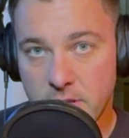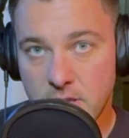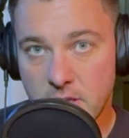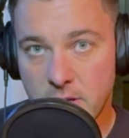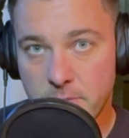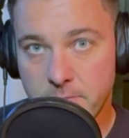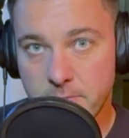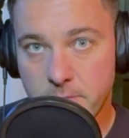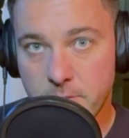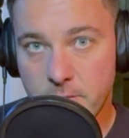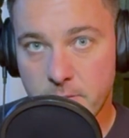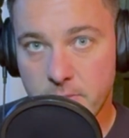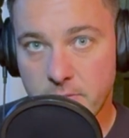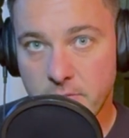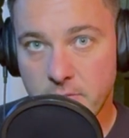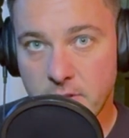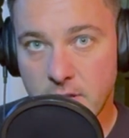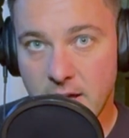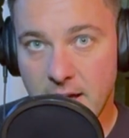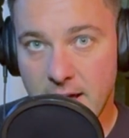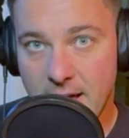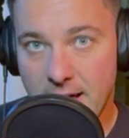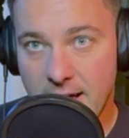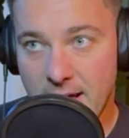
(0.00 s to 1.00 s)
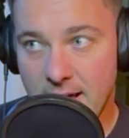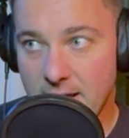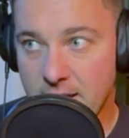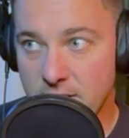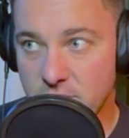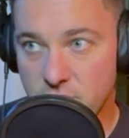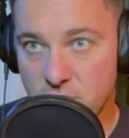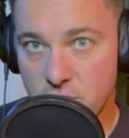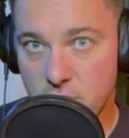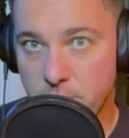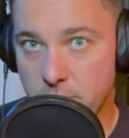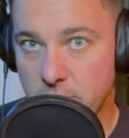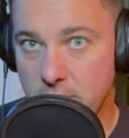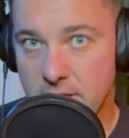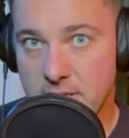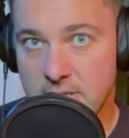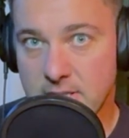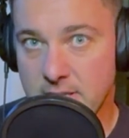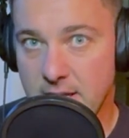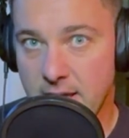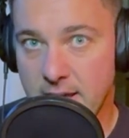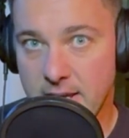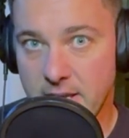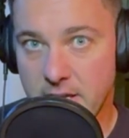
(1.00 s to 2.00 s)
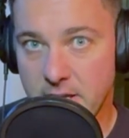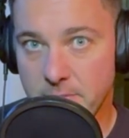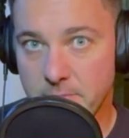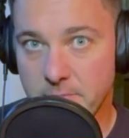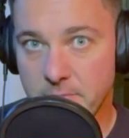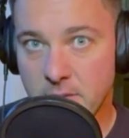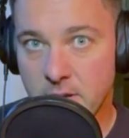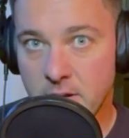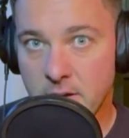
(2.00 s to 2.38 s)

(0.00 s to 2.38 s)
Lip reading: them at a Super League stadium.